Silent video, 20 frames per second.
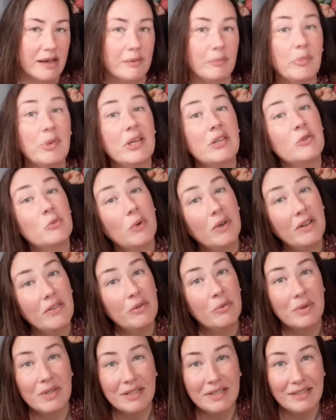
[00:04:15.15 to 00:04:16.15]
Because one of the
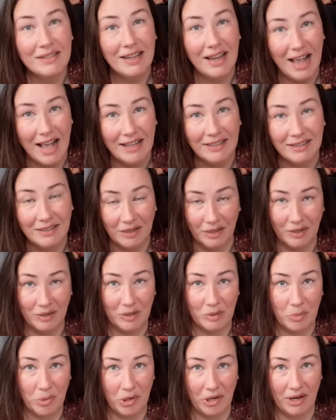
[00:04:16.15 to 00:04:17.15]
reasons I asked Leah to
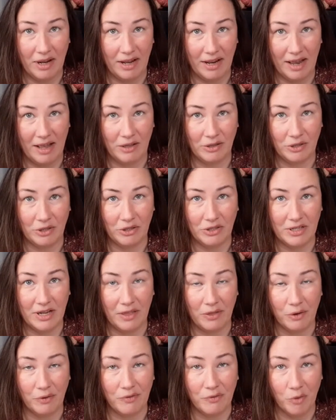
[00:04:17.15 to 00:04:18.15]
put a calendar
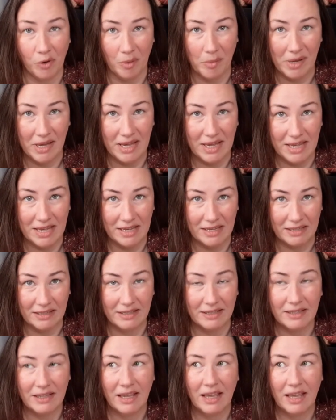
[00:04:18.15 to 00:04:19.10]
together for me is